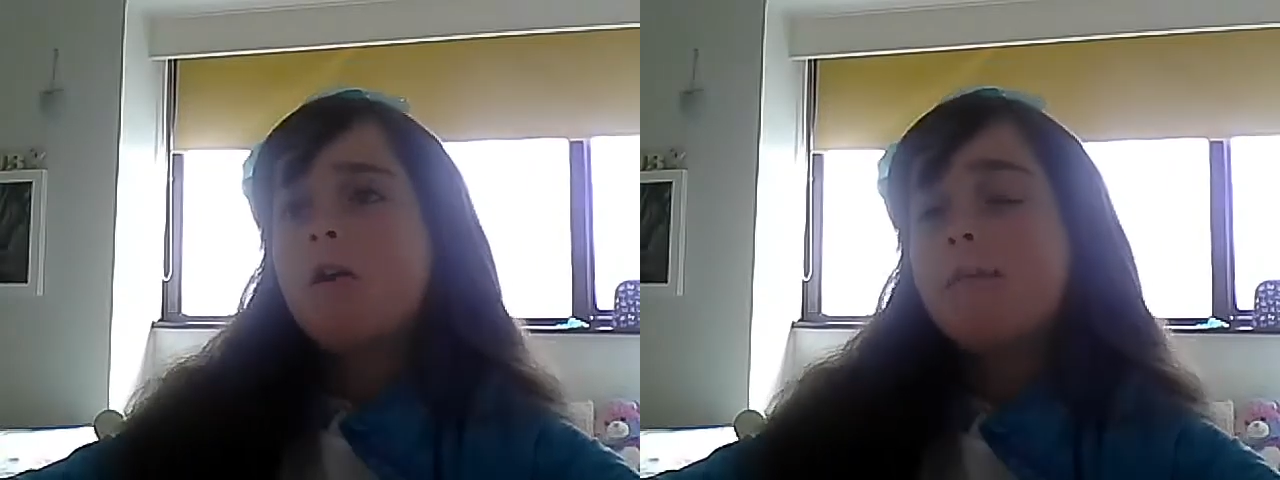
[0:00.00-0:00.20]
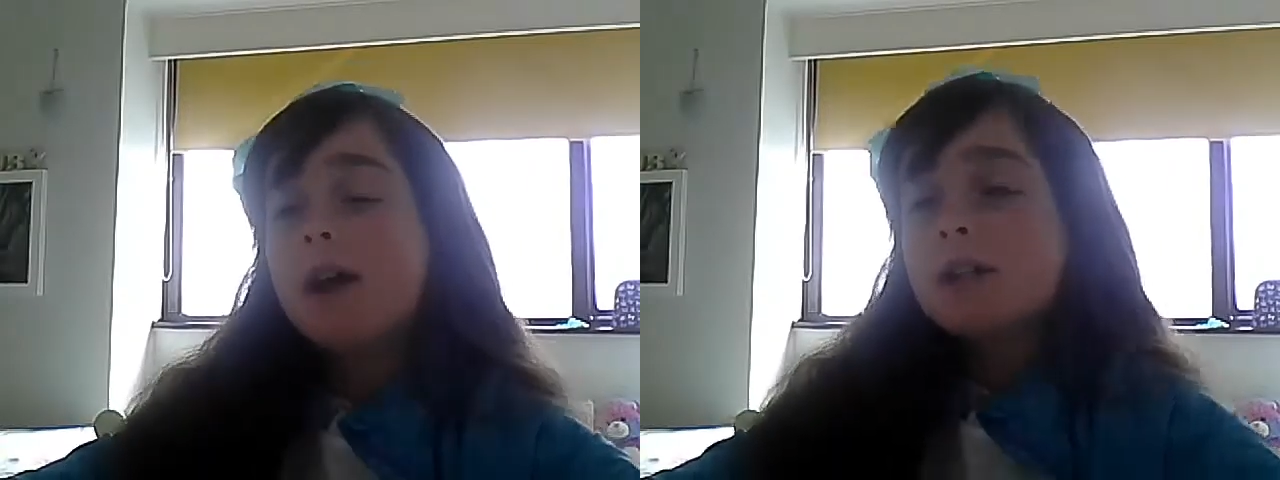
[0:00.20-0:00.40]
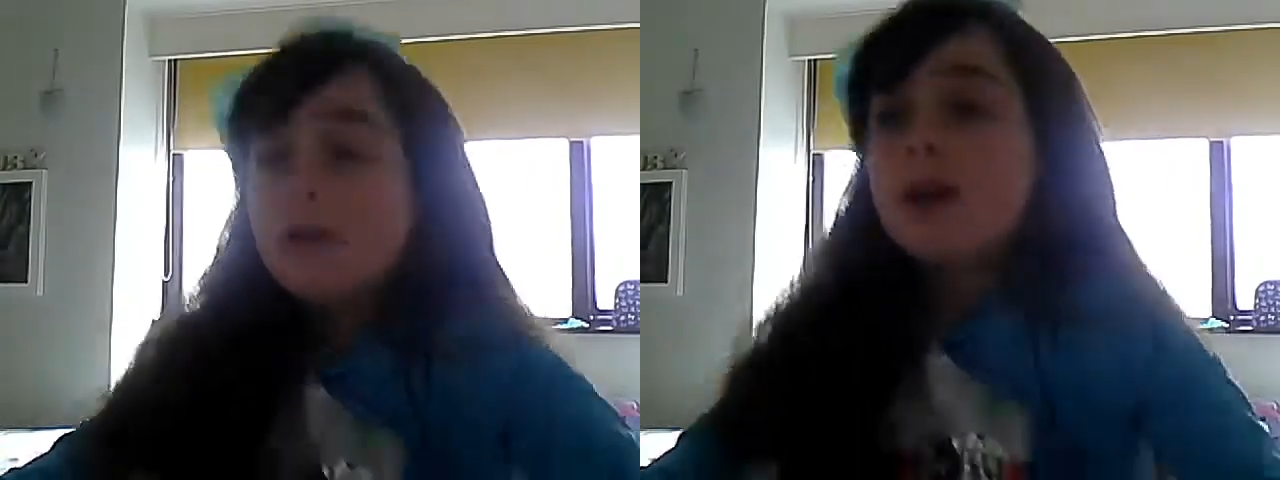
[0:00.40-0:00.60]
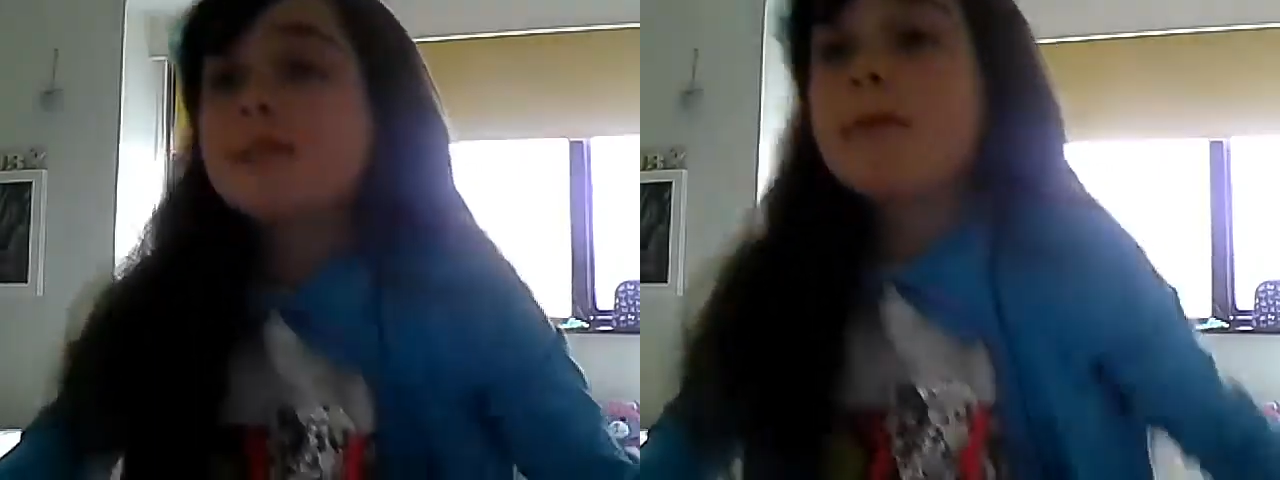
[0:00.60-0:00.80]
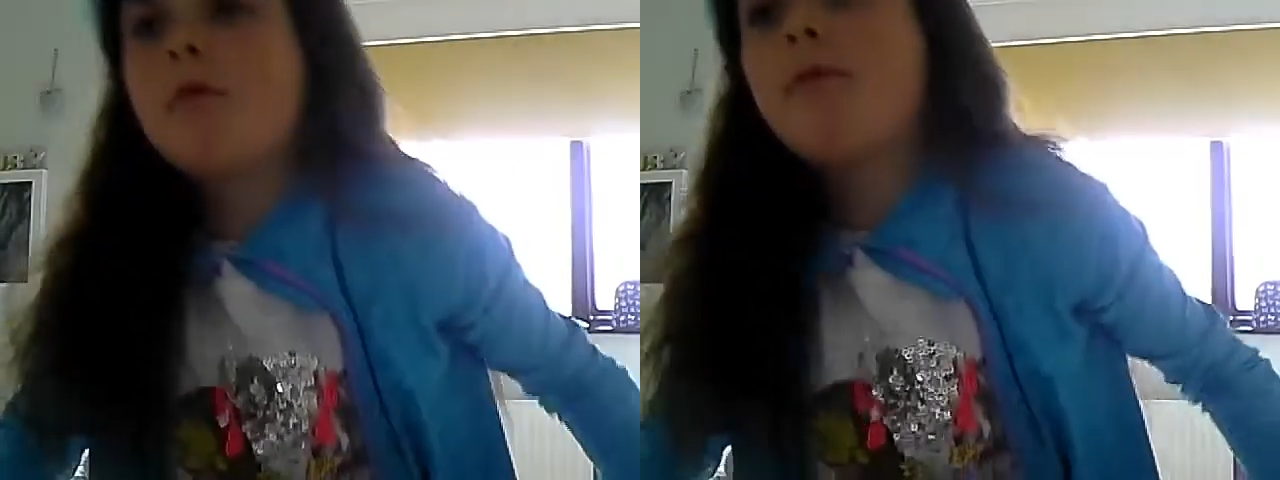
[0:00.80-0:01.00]
May as well
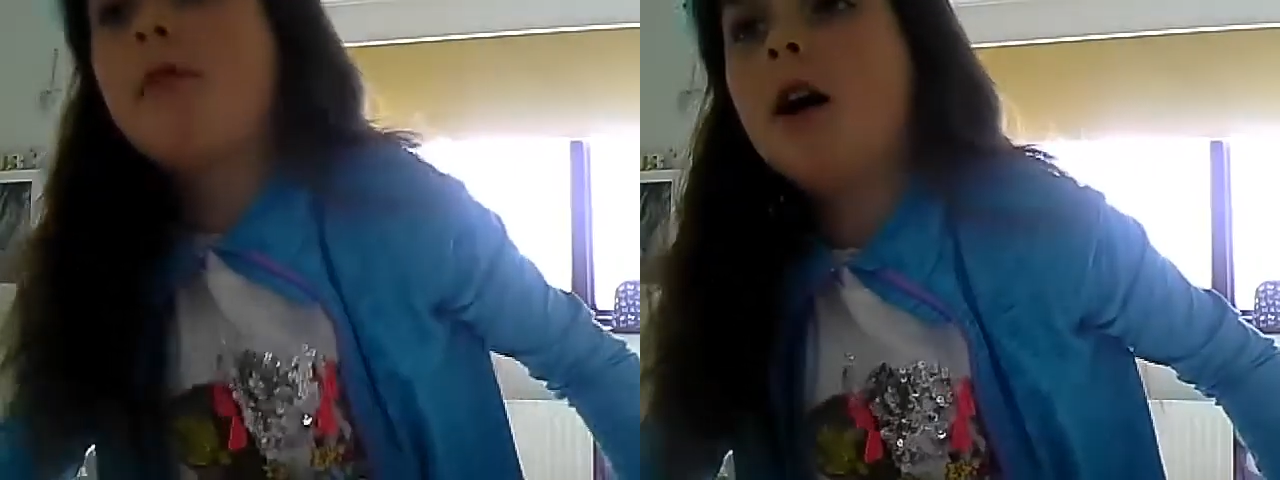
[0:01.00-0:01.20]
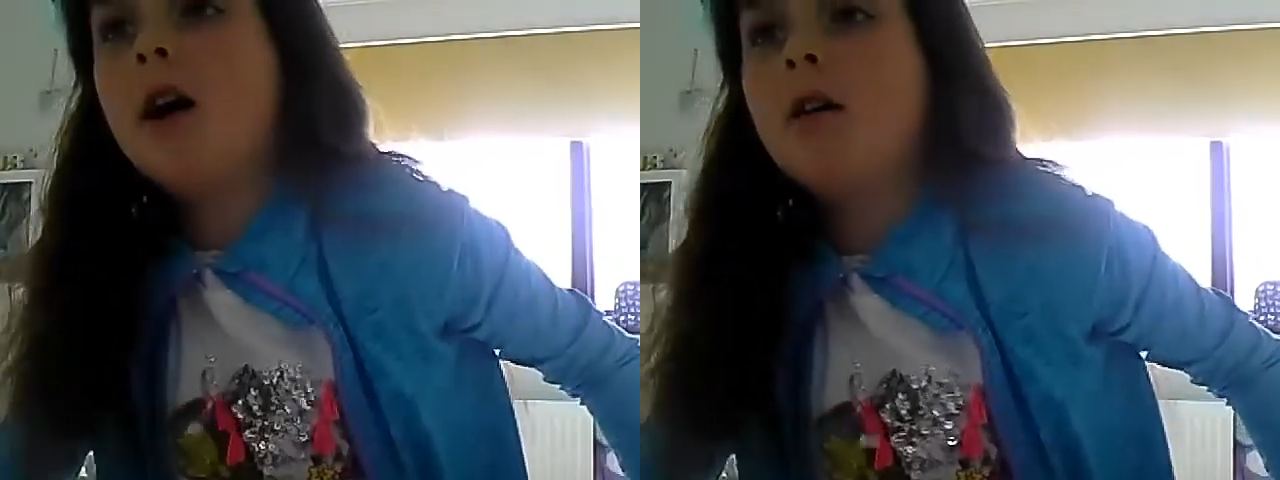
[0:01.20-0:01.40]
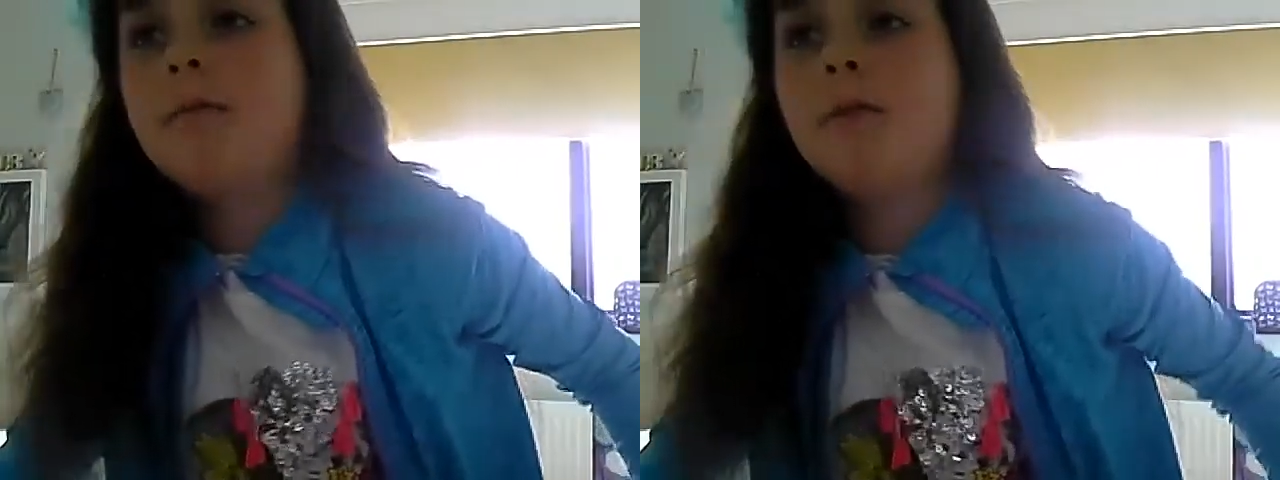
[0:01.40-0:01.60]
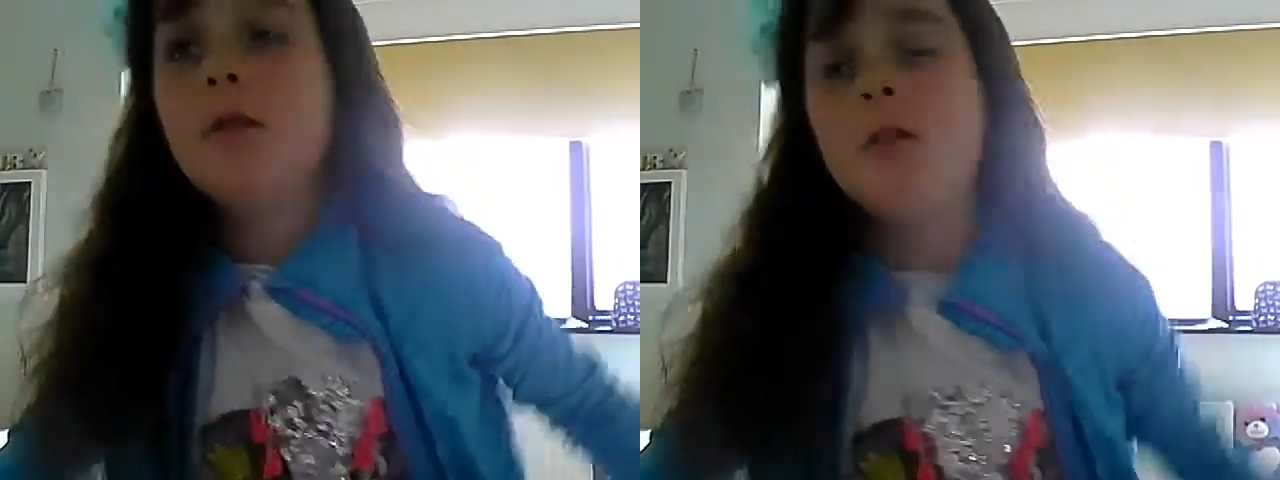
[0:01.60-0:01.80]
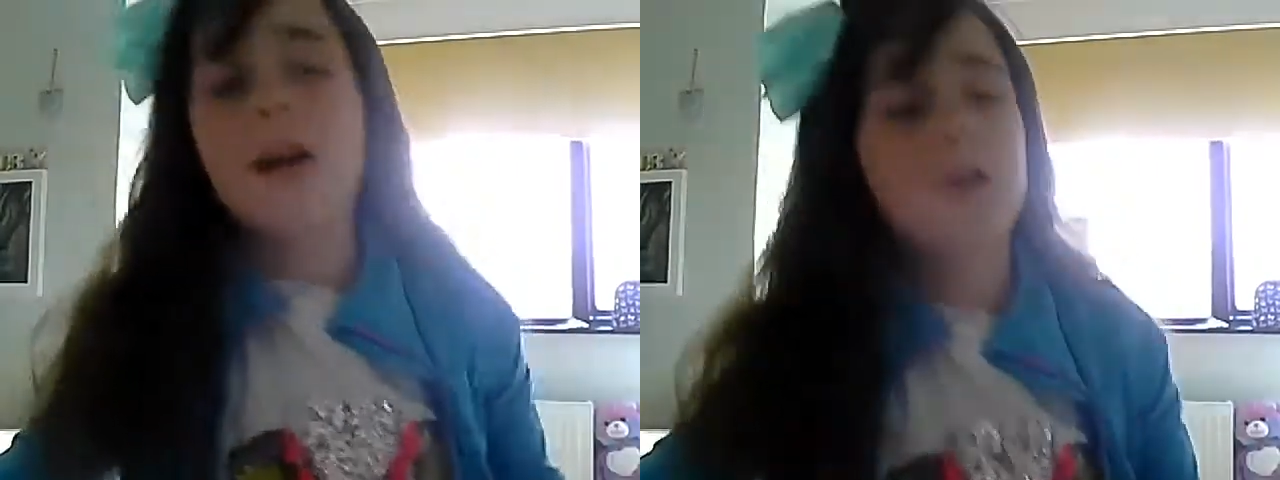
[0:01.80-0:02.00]
ask my mum for help.
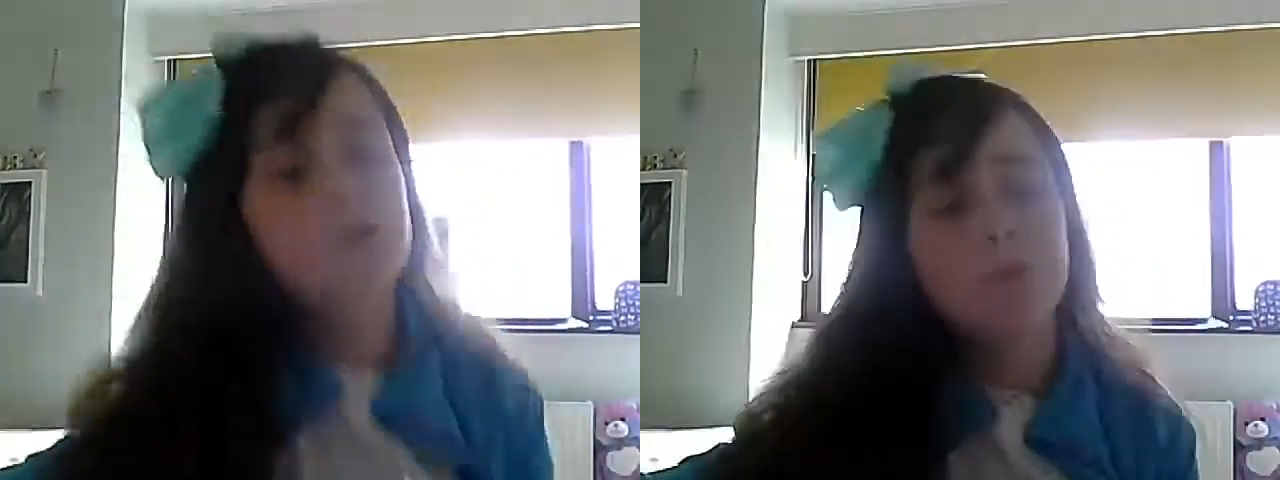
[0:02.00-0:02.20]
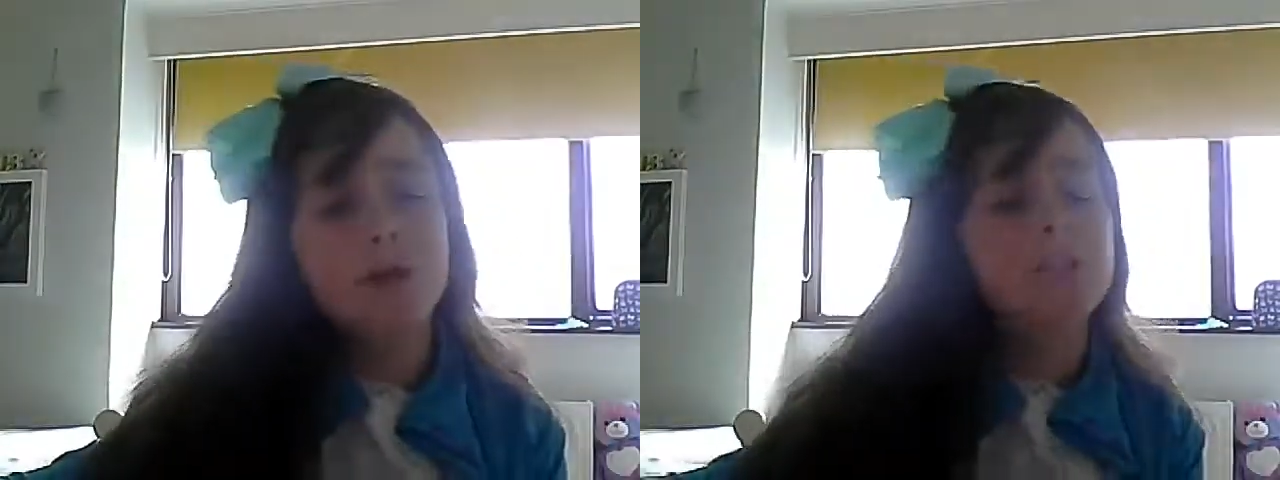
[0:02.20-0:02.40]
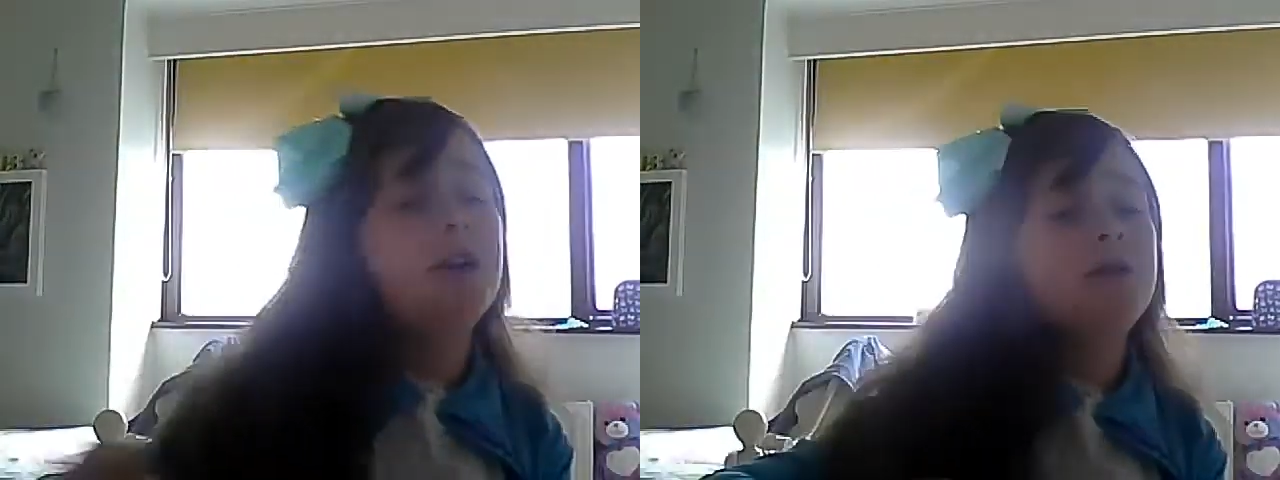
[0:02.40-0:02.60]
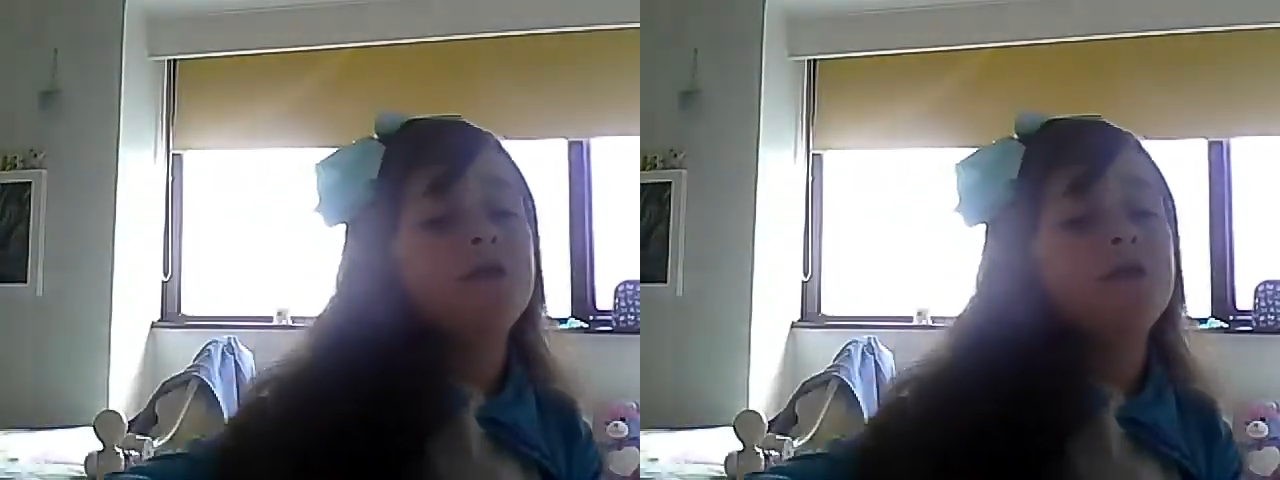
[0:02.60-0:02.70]
I just wish I